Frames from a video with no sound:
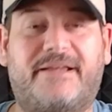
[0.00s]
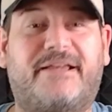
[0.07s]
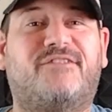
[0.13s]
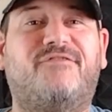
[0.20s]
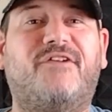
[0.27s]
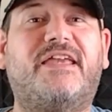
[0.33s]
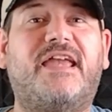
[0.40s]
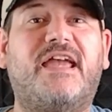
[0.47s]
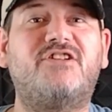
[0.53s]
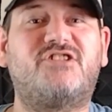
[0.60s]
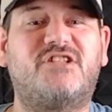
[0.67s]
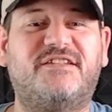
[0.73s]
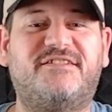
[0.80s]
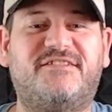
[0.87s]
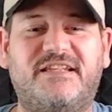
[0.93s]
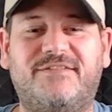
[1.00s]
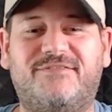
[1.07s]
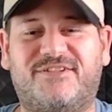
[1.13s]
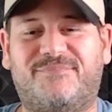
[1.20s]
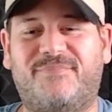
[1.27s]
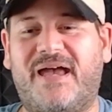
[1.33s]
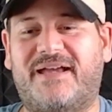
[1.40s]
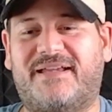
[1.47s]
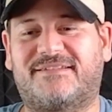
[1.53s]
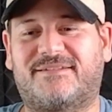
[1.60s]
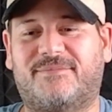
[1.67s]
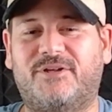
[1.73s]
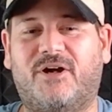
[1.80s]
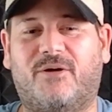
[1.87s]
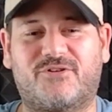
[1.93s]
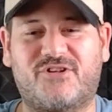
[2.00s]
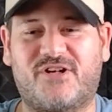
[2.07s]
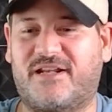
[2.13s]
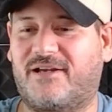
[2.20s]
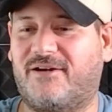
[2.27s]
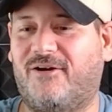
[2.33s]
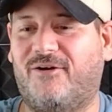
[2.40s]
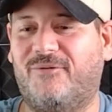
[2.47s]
I guess Vacation Steve is back, as some of y'all were trying to